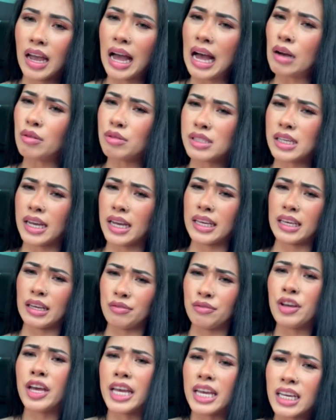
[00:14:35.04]
I was like,
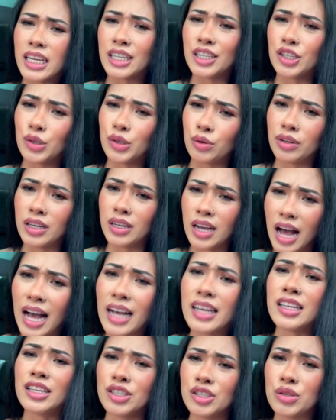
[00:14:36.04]
if he can do it, I
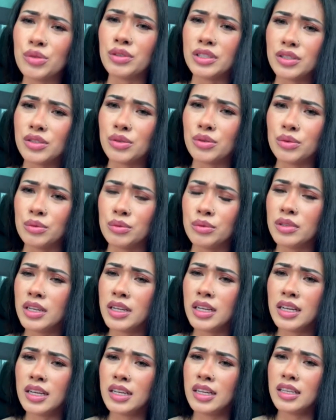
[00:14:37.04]
can do it too.
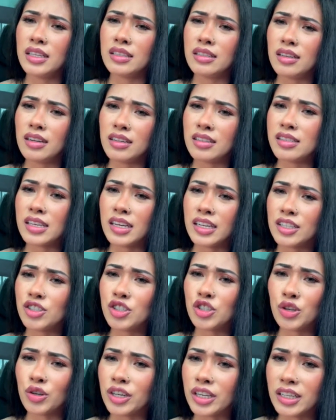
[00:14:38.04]
There's like
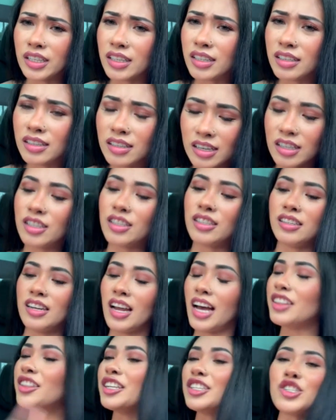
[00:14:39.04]

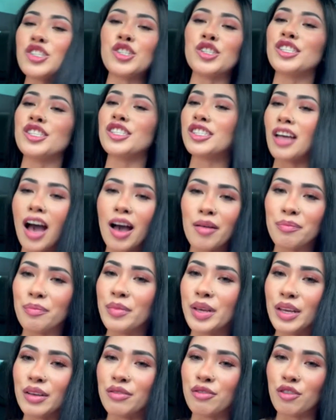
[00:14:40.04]
nothing should stop
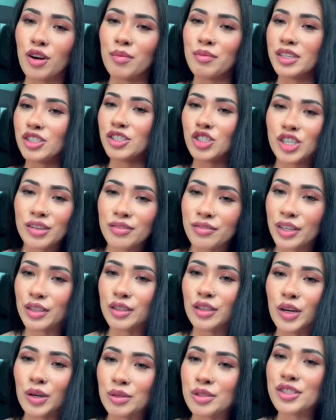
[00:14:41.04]
me from
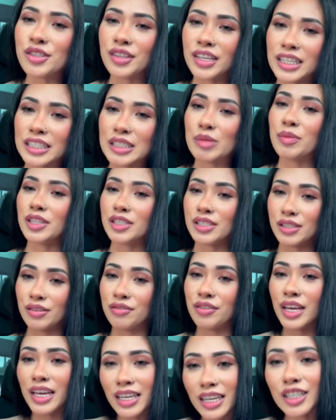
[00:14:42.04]
achieving those things, because if
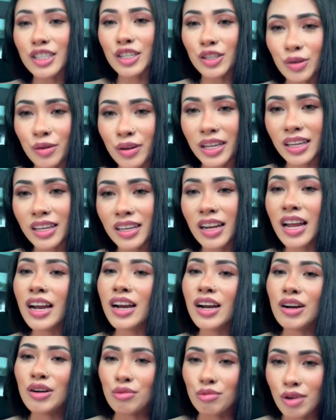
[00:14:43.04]
he can do it
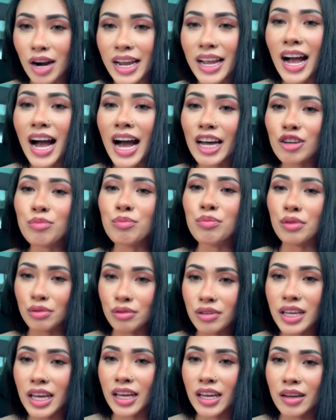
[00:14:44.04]
right out of
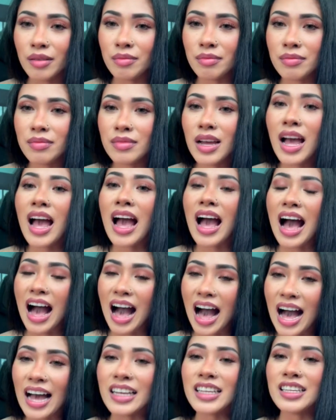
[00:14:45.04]
boot camp,
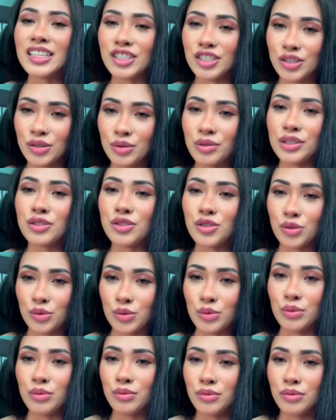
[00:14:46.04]
I can do it too,